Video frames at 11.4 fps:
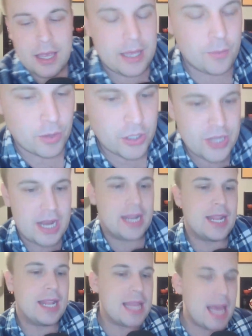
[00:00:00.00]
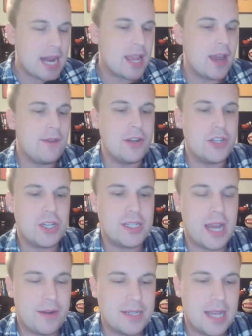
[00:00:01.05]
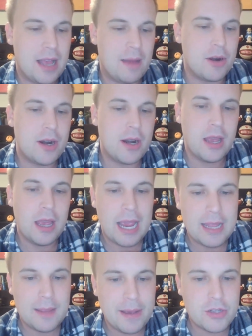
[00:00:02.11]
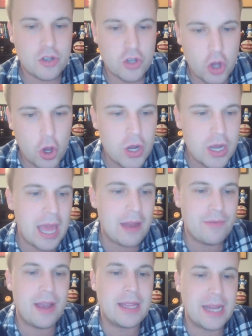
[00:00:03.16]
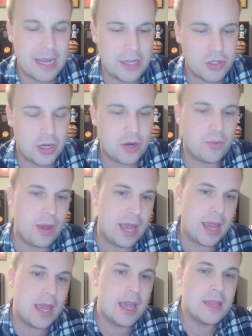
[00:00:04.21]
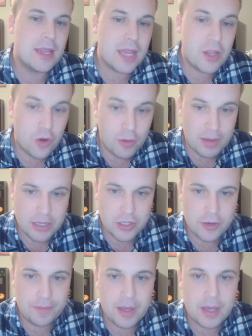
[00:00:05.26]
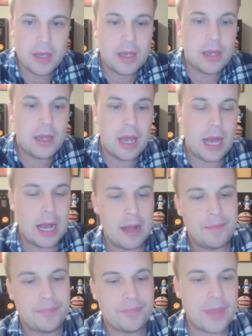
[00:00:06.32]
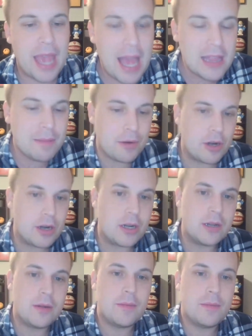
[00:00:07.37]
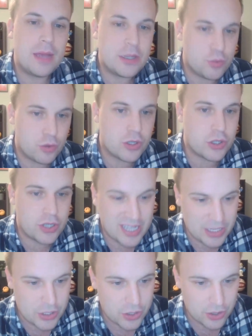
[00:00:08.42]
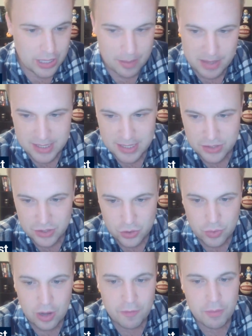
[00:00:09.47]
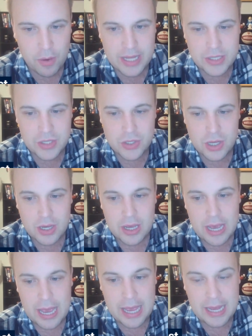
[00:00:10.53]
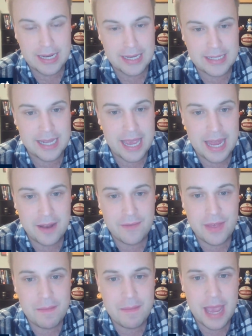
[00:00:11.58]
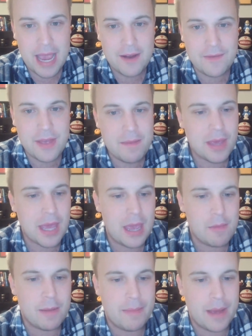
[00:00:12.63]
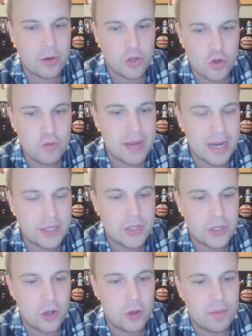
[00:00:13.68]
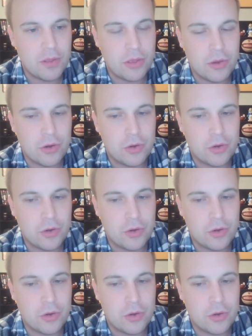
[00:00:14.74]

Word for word: were sending a lot of coverage at Tyrese Haliburton, and the Pacers could not find an answer in a way that they normally do. Um, Haliburton, his worst statistical game of the season, twelve points. And ten of them, eight of them came in about two minutes to open the third